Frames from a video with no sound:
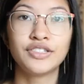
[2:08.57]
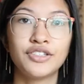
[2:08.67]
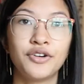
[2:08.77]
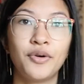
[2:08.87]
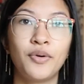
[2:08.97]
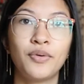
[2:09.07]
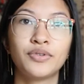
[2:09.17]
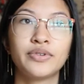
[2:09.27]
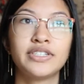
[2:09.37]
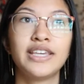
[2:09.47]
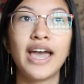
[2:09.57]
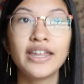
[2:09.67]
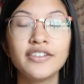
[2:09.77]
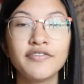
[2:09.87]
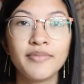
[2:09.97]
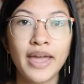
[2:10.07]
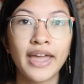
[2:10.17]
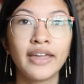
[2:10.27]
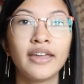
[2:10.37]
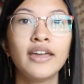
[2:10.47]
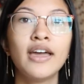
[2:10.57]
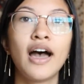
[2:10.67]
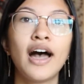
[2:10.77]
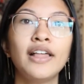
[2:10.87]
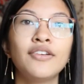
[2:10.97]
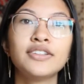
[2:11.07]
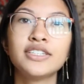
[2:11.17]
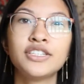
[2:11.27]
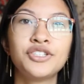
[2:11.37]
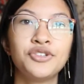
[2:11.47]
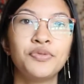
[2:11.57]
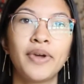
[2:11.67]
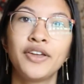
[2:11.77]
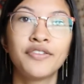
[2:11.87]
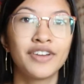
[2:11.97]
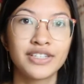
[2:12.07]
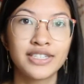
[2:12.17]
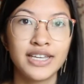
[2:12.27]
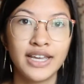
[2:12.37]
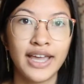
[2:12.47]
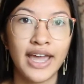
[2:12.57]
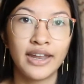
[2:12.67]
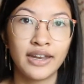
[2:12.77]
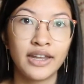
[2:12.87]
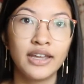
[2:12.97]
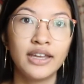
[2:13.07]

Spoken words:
So towards the end of May, I looked into my university again.